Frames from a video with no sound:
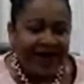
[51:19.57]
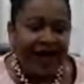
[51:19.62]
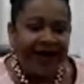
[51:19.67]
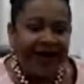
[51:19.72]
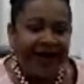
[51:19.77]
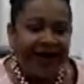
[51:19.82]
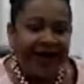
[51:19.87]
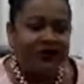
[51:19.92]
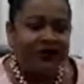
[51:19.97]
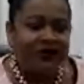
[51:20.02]

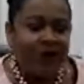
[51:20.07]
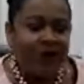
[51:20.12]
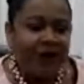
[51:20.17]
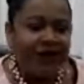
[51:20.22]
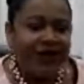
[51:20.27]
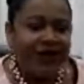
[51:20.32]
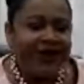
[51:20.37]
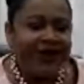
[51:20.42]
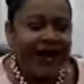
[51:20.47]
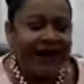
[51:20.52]
And wow. so
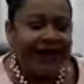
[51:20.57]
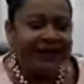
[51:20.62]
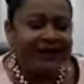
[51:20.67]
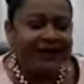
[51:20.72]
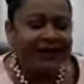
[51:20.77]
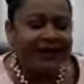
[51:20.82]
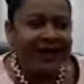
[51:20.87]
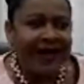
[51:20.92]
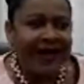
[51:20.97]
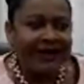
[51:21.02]
that
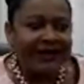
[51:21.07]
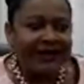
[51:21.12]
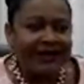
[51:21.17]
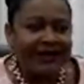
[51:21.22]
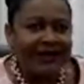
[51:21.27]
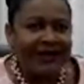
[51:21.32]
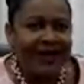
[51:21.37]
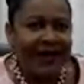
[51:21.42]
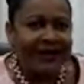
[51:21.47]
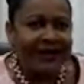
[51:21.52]
that
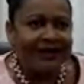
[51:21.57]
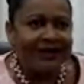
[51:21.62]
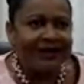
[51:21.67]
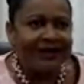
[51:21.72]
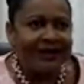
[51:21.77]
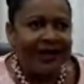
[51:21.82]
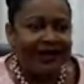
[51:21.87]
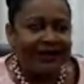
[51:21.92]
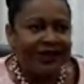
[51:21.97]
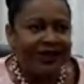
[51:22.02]
that
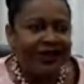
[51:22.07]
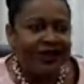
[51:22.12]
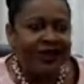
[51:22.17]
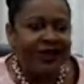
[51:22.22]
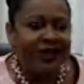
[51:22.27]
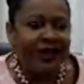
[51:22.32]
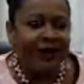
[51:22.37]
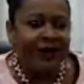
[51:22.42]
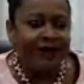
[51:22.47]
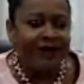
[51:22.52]
that
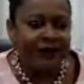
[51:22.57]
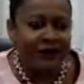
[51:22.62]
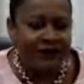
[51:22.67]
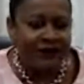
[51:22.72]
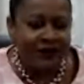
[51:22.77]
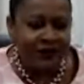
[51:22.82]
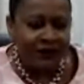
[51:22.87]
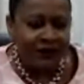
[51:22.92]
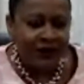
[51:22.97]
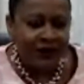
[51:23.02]

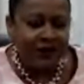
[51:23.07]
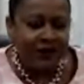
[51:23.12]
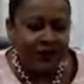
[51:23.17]
shaped,